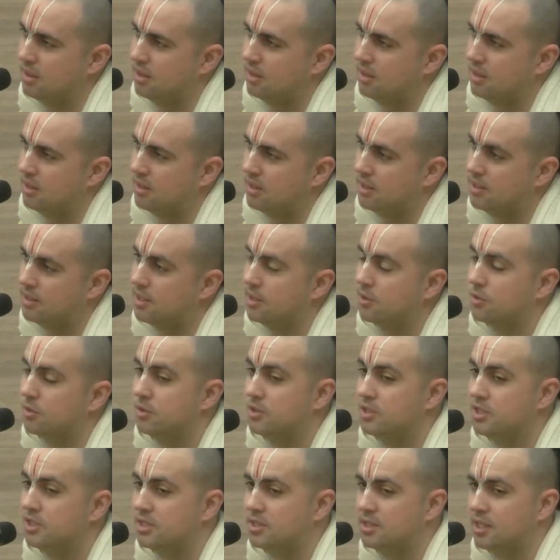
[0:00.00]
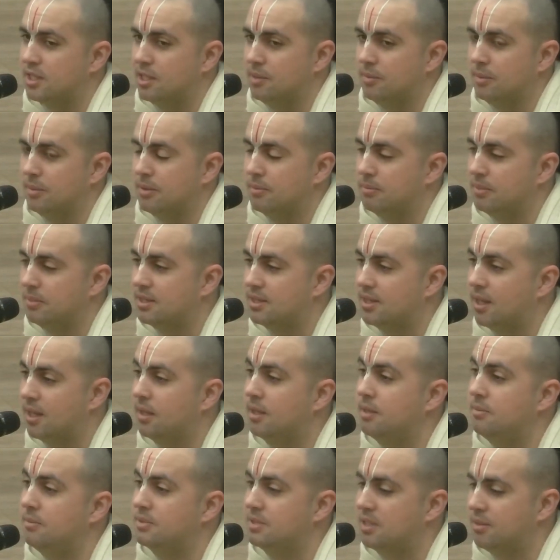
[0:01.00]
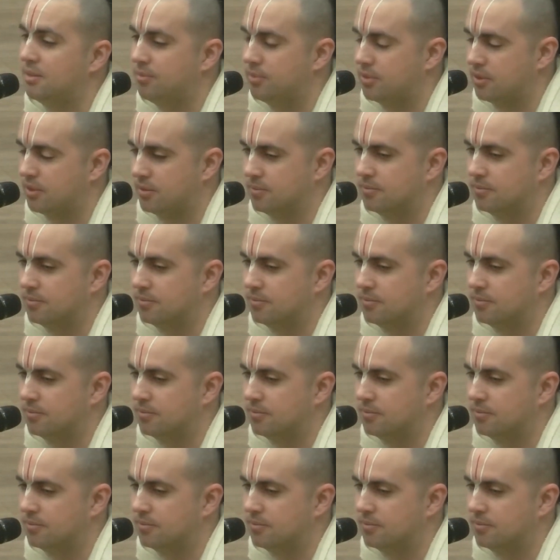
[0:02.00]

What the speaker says: And then Guruji said to me, but tell him something.